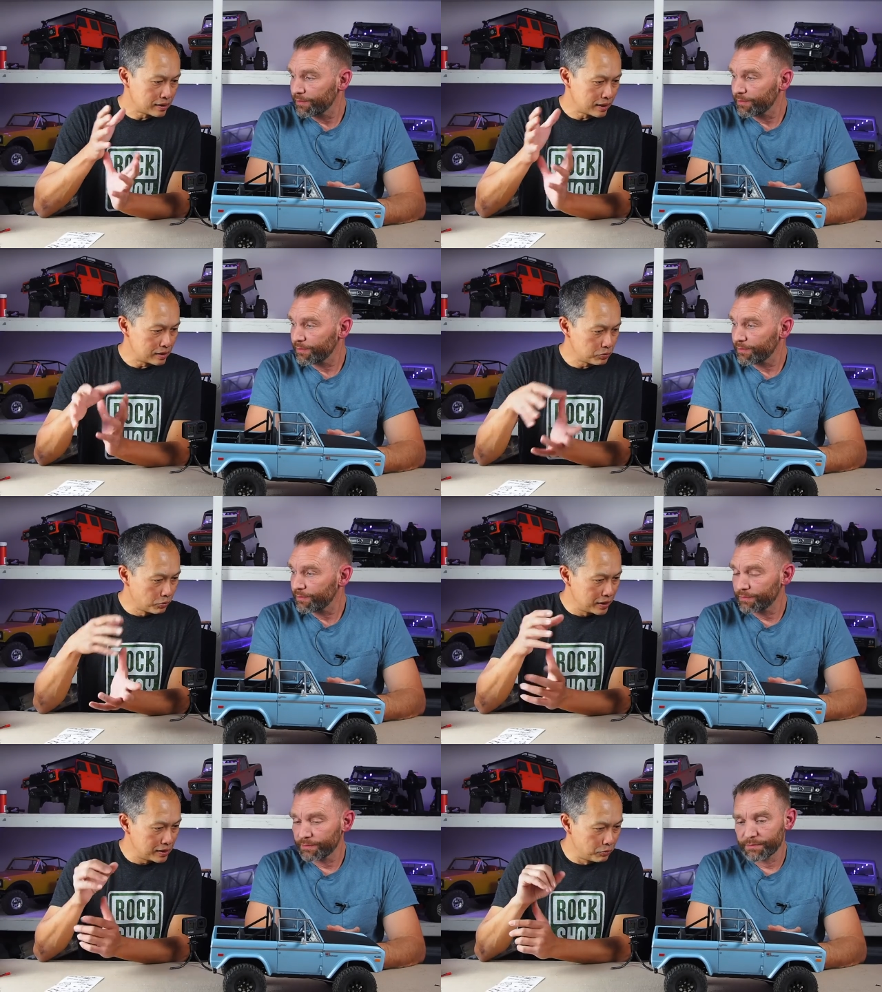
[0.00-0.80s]
Speaker 1: it's,
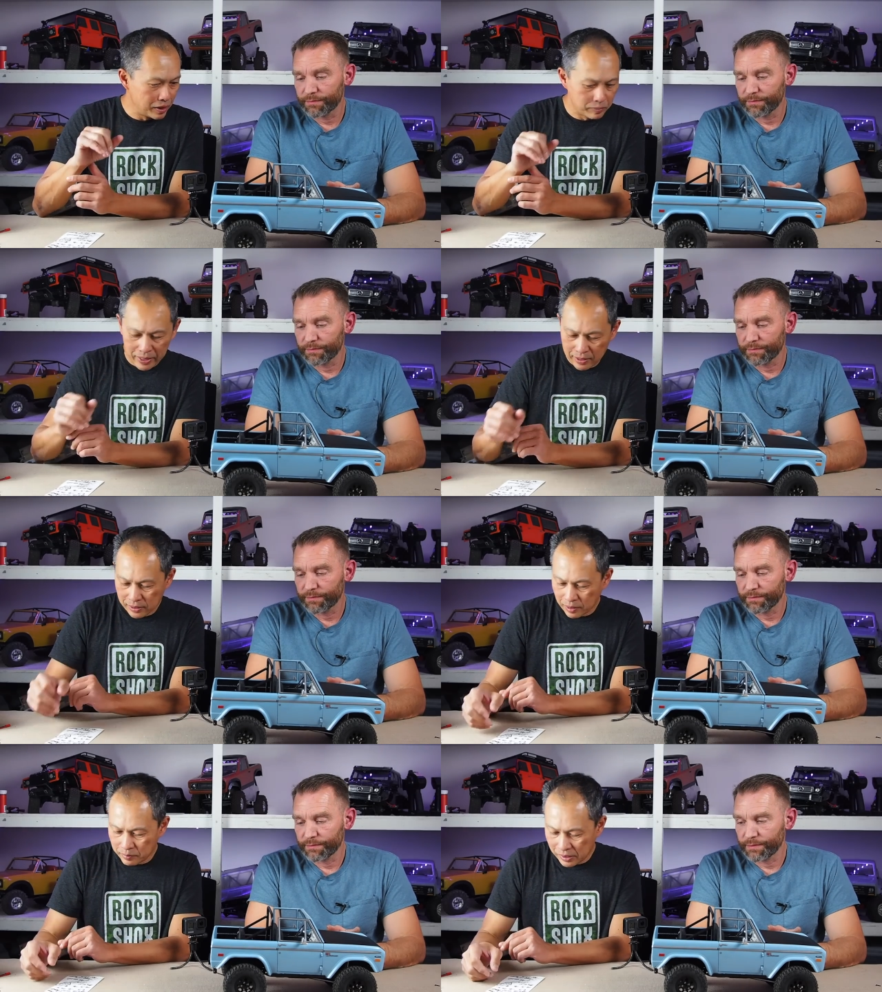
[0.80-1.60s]
what is the
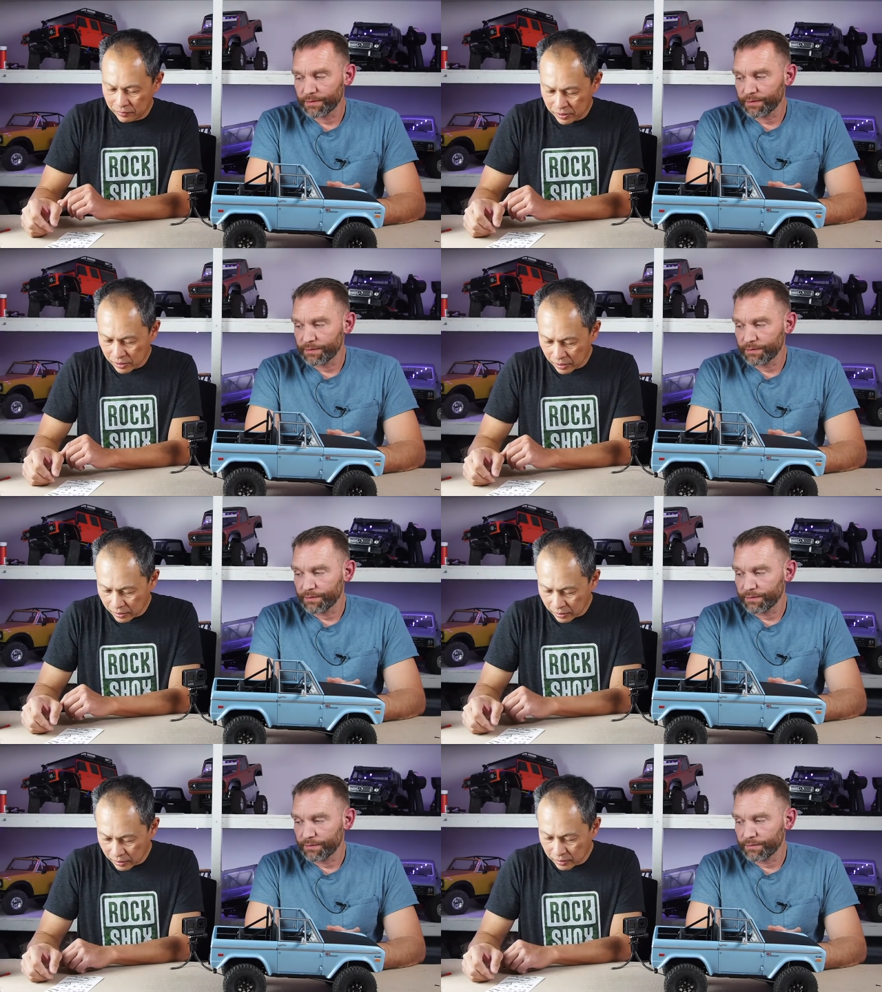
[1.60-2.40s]
wheelbase? I believe it's,
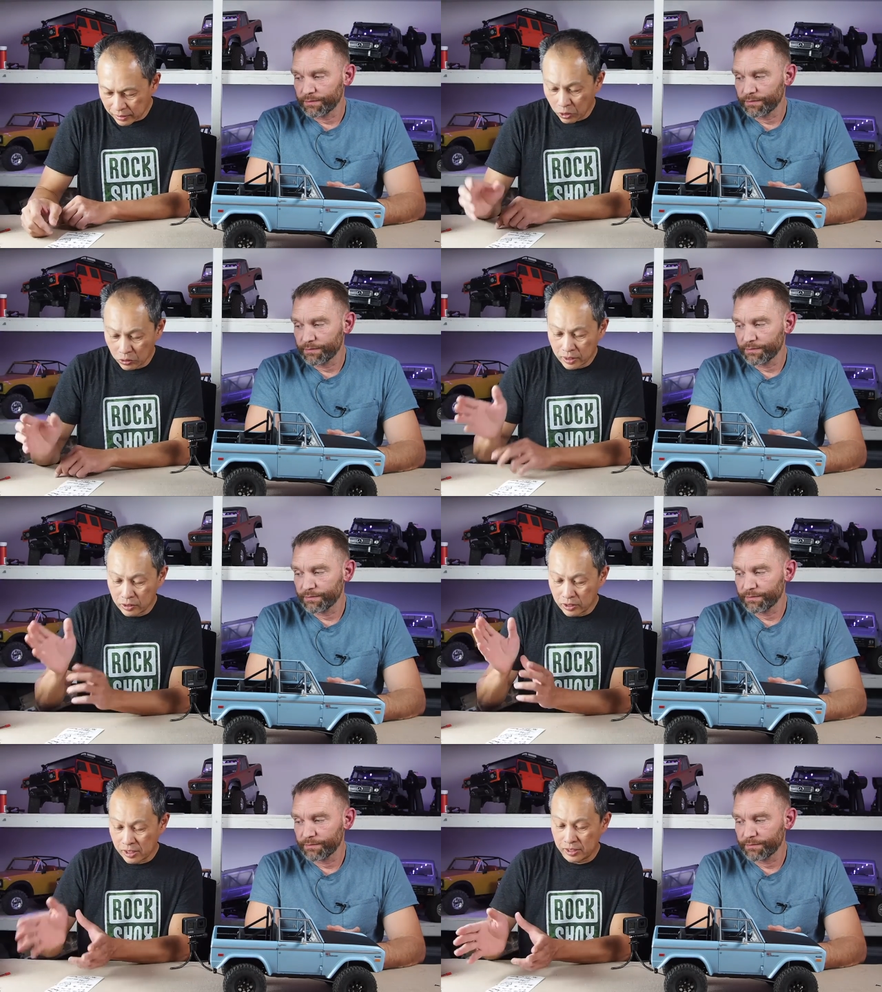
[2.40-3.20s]
uh, the old, the,
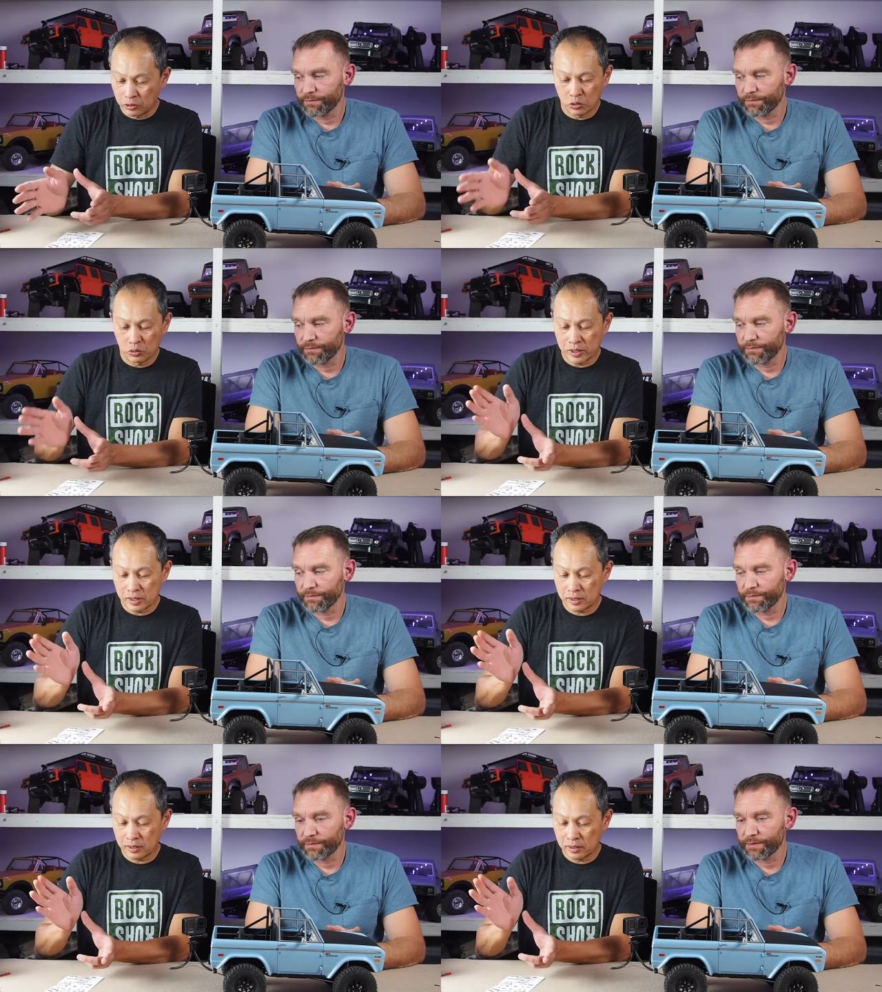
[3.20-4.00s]
the CC02
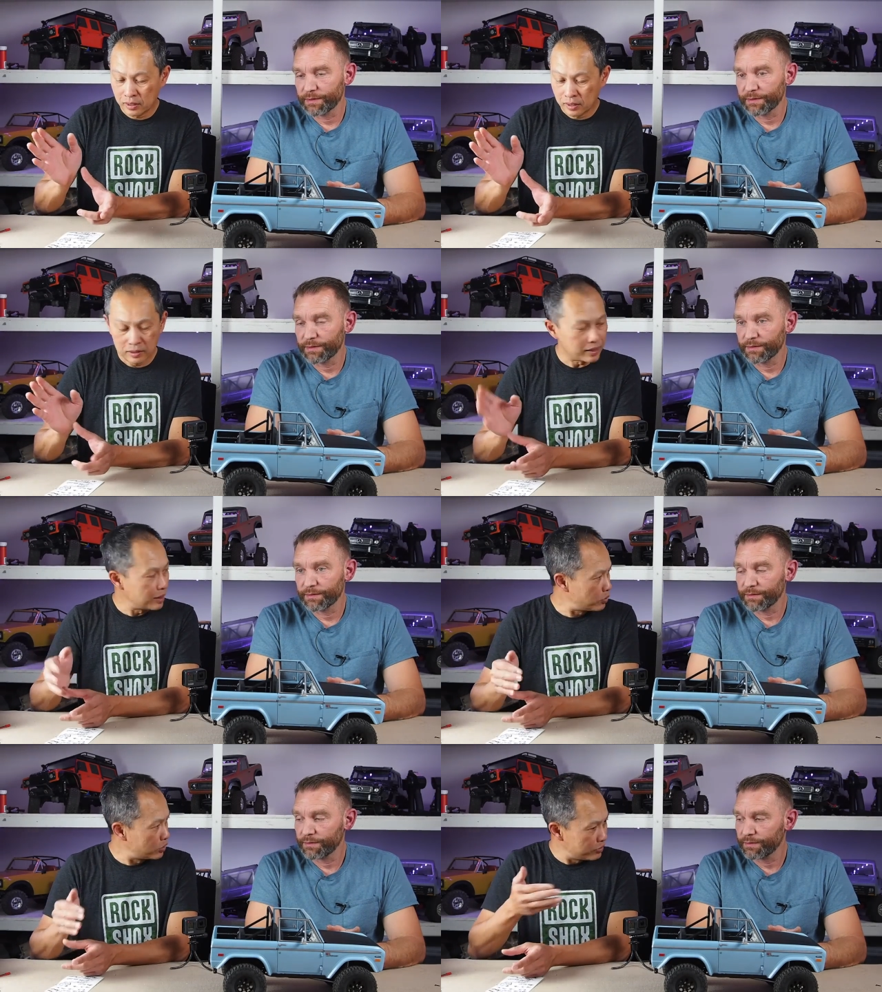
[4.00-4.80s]
is
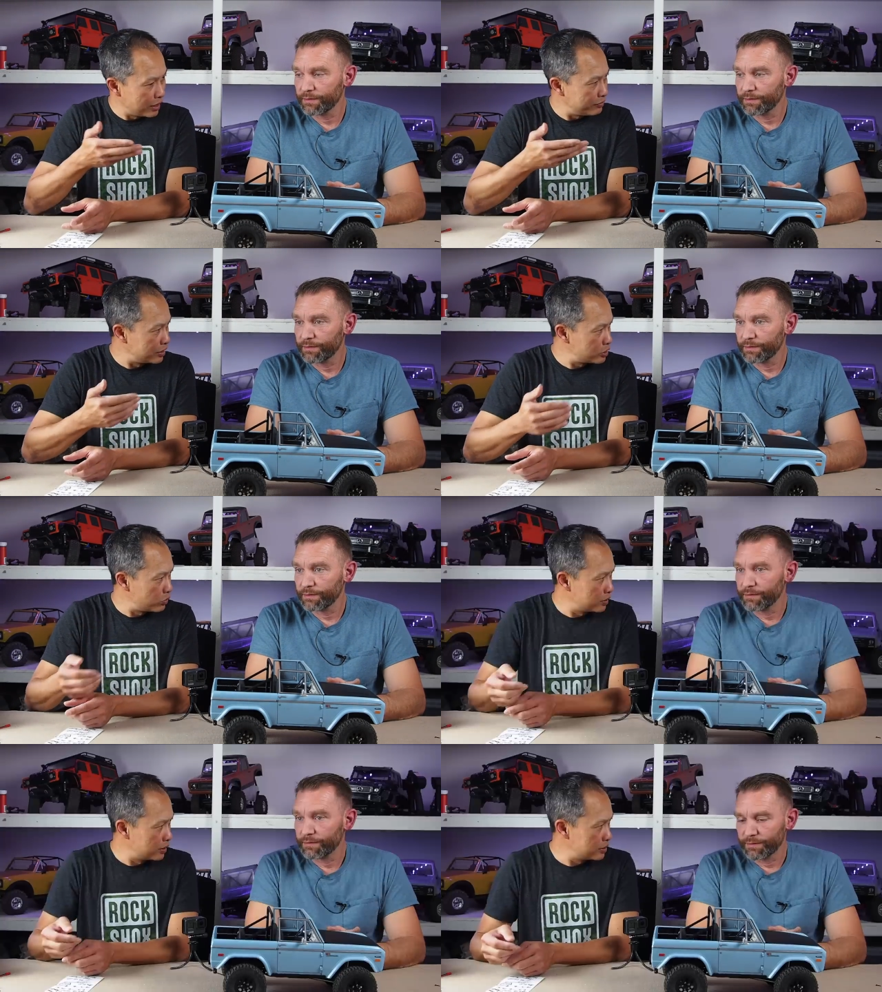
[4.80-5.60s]
10.5 and this
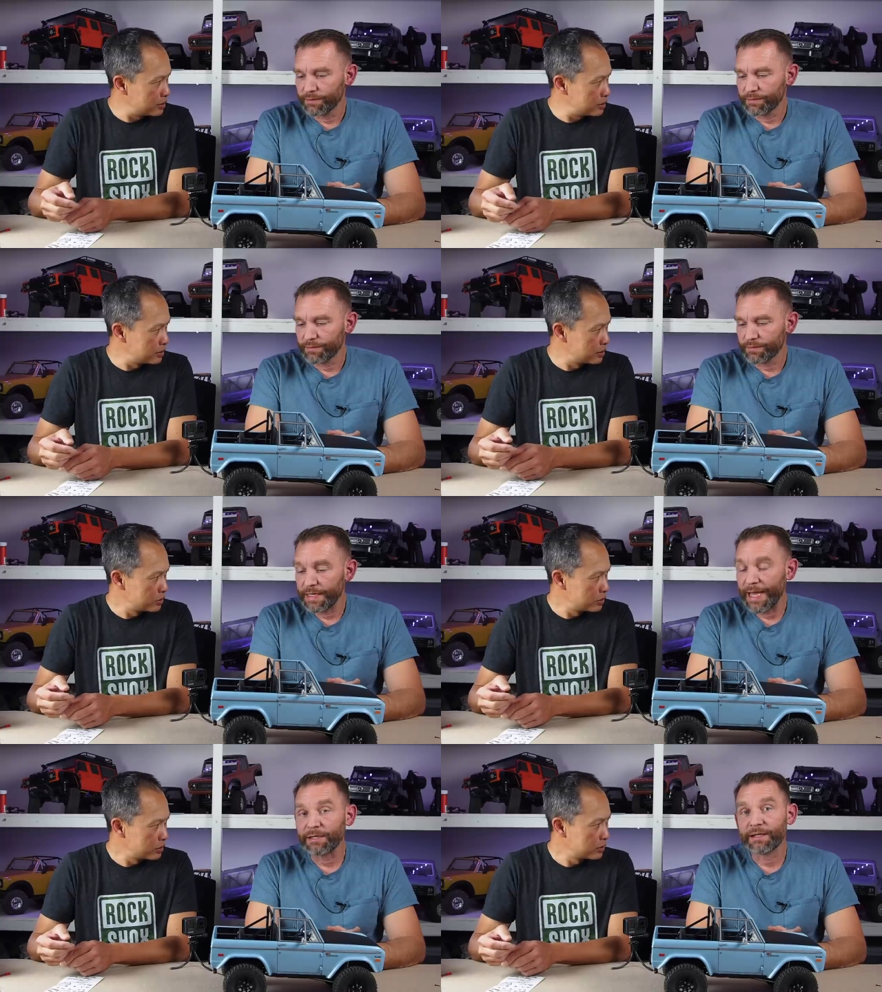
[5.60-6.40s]
one is?
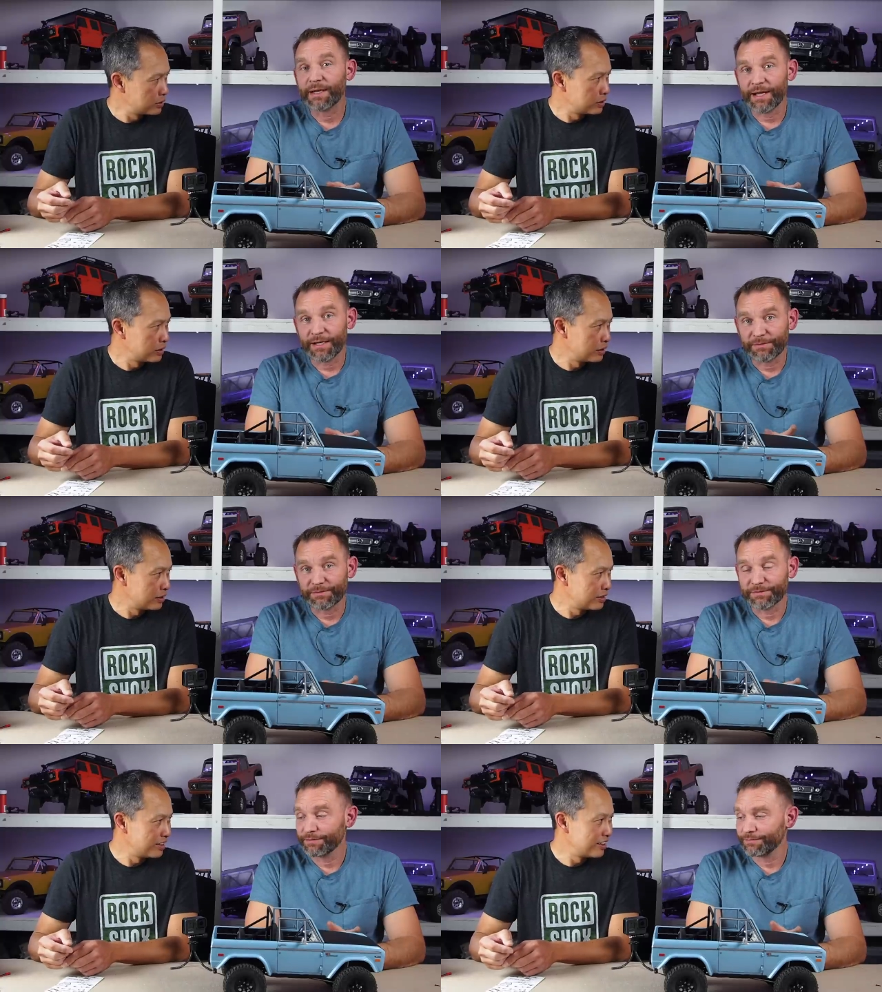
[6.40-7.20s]
Speaker 2: Nine and a
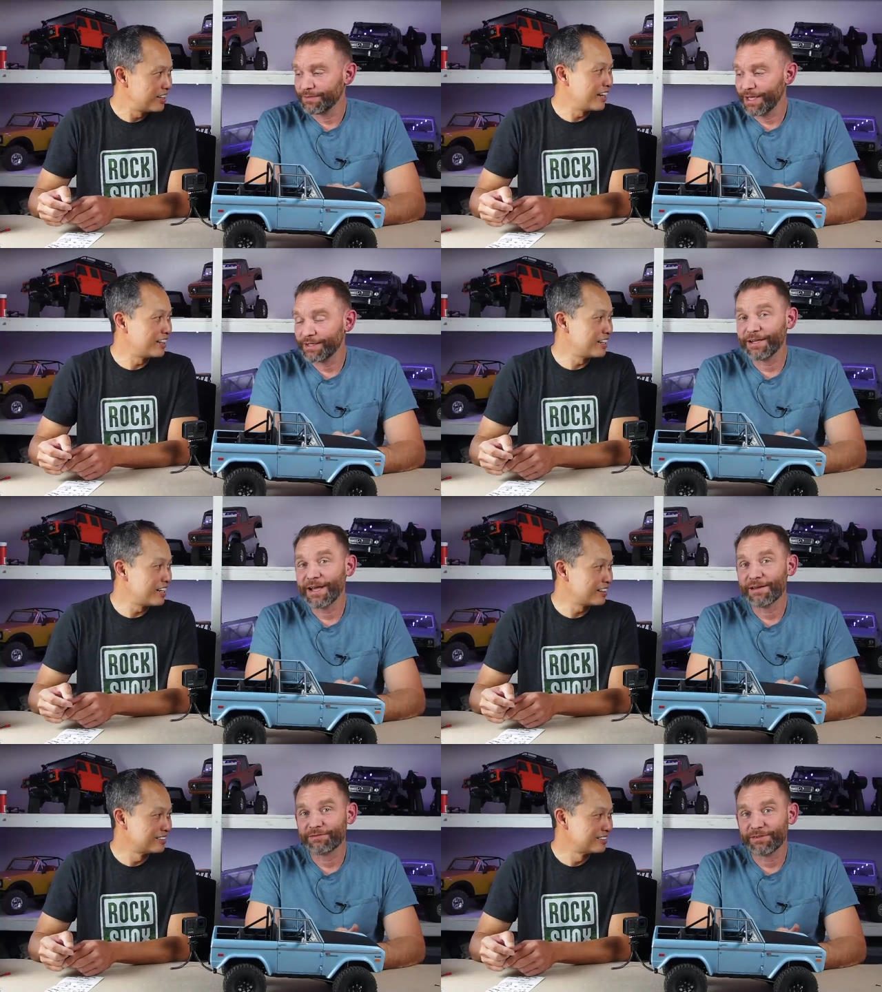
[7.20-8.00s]
half. Nine, Nine and a
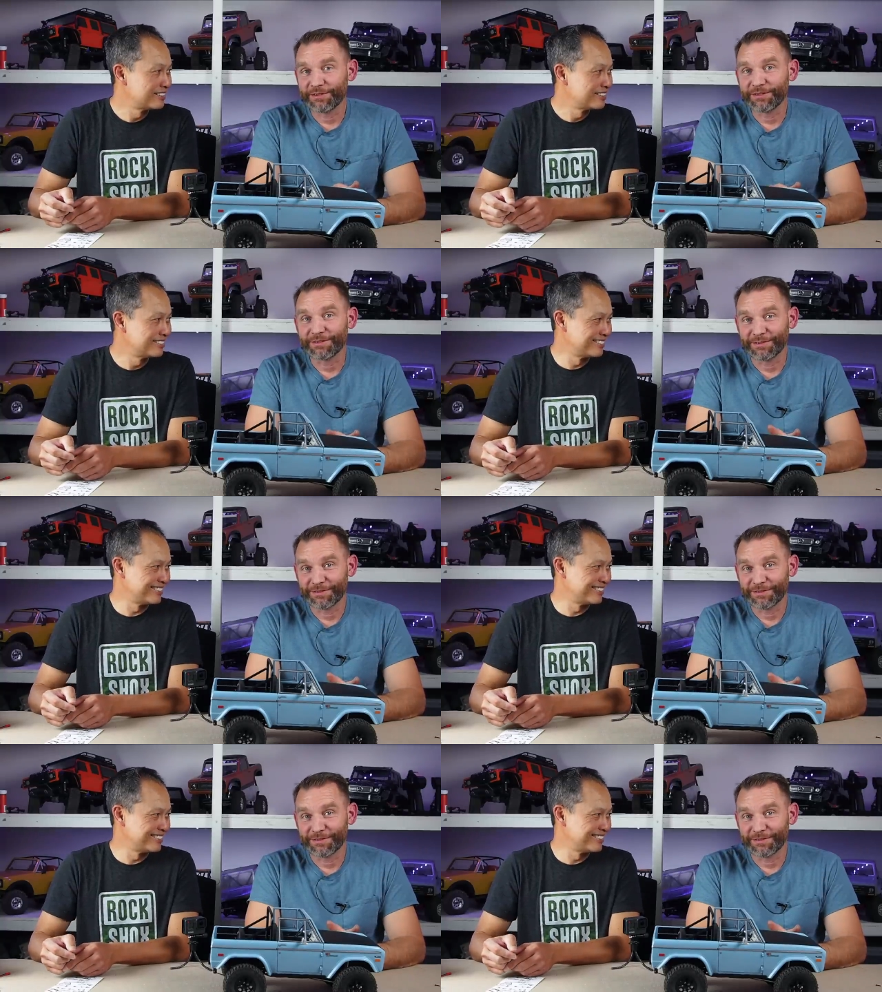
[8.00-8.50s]
half inches.